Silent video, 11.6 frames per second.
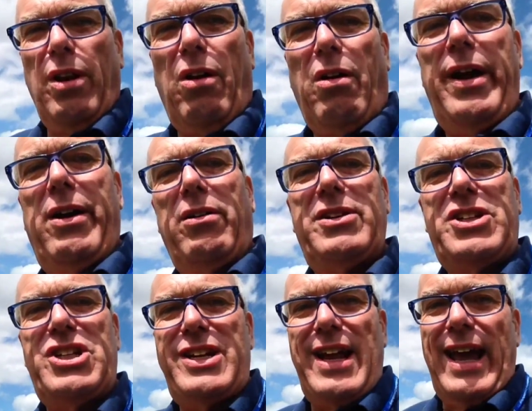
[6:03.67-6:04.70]
like on a
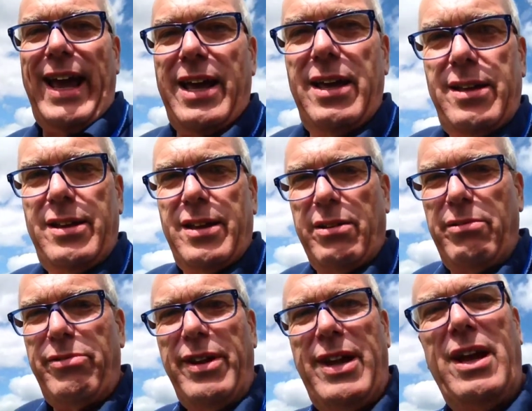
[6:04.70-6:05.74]
stick I
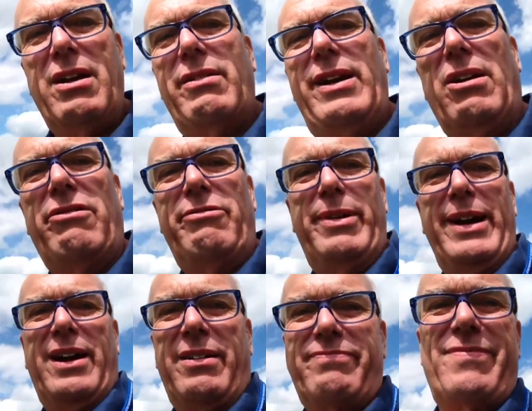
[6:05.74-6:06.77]
don't think he got it off me
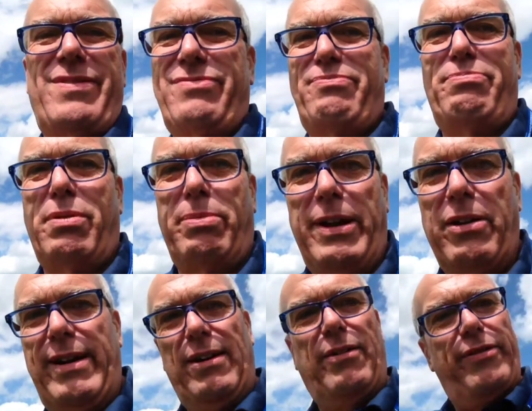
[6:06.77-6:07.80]
I've probably
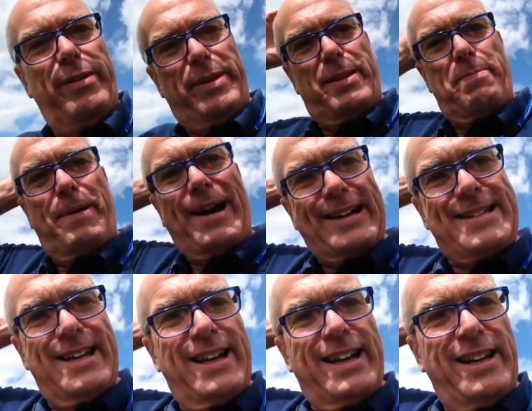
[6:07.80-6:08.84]
got it off him in the
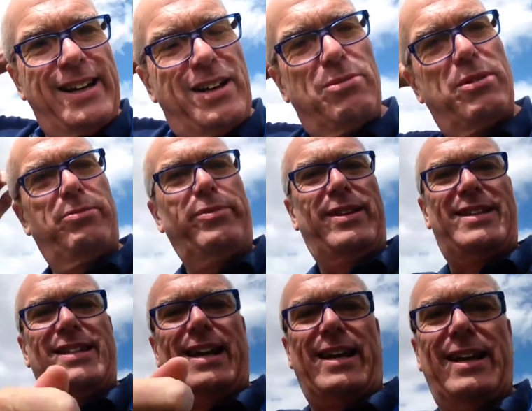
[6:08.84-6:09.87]
past you know the one with the
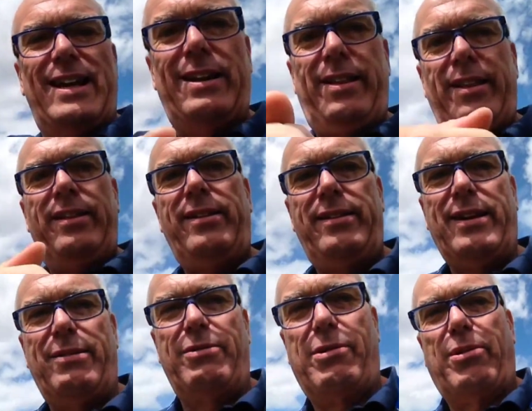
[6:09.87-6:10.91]
stick did
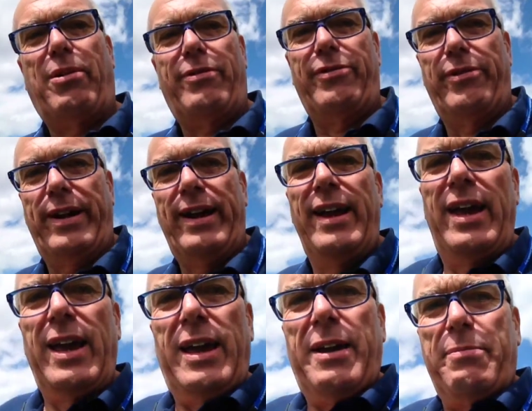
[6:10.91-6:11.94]
that was quite funny
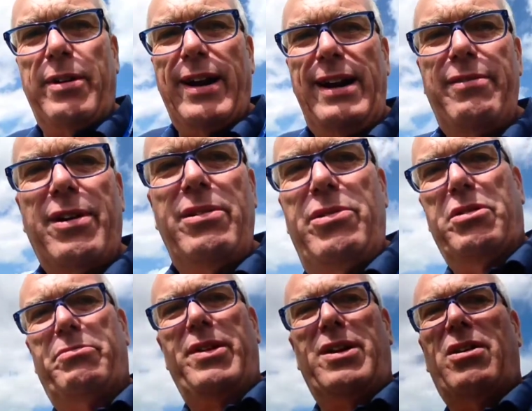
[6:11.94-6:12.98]
but any road
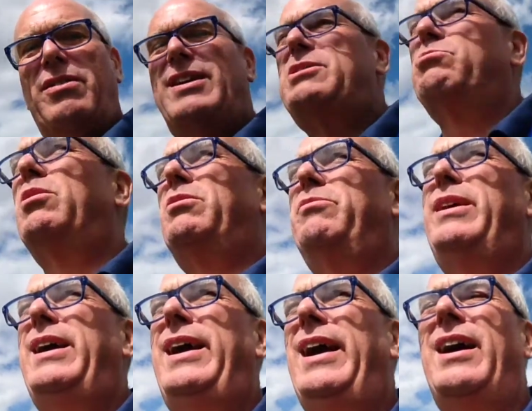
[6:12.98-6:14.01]
up they got this one
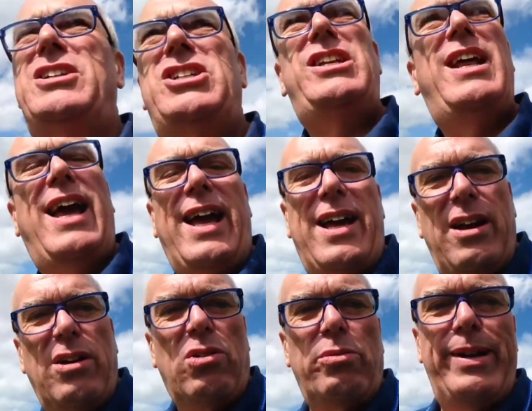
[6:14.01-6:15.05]
where a stick
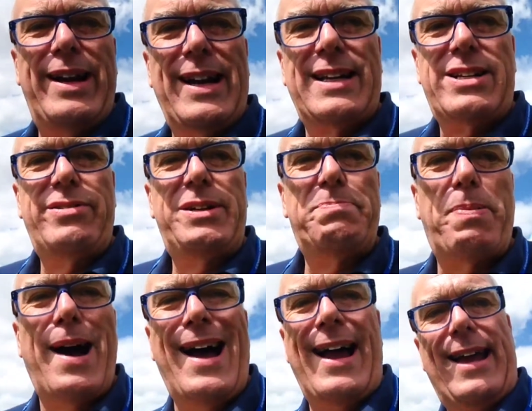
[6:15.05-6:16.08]
coming out of his
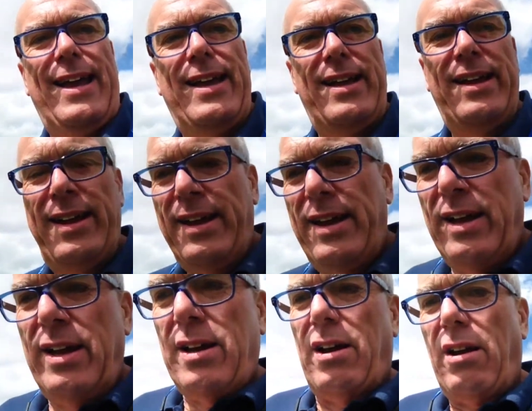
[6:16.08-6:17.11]
back
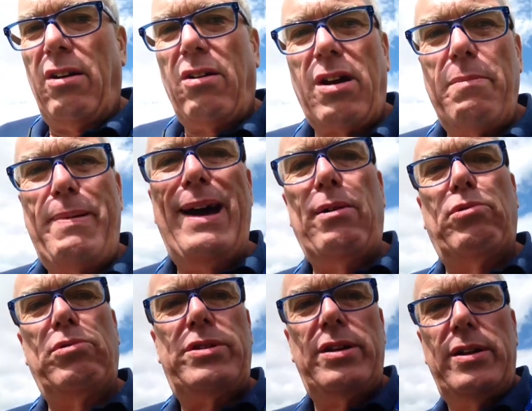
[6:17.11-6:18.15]
on like a
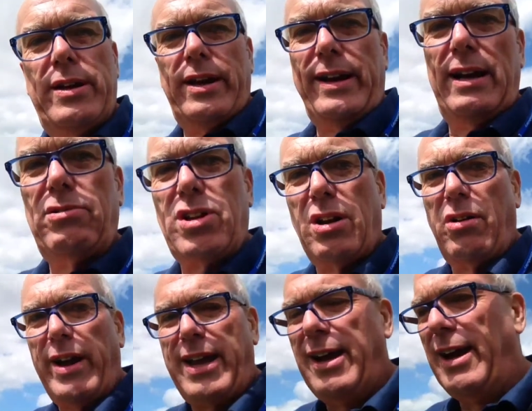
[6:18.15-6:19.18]
belt and it looks
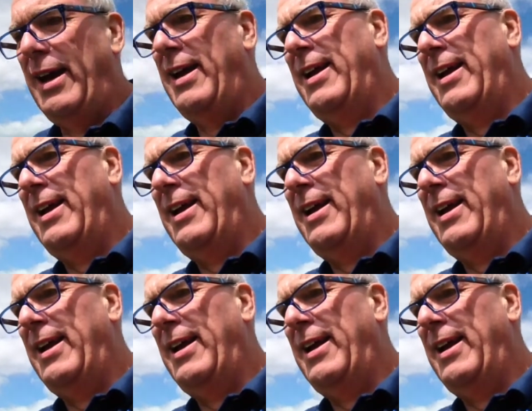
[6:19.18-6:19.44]
like a,